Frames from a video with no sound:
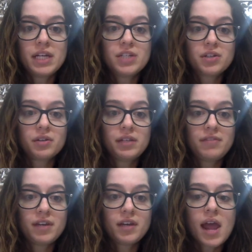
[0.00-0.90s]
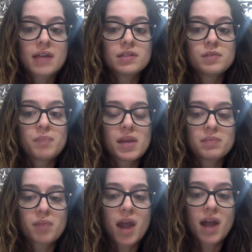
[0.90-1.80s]
interleaving, and space
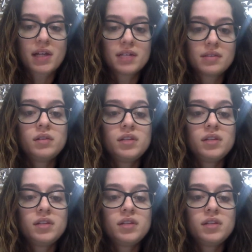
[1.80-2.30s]
practice.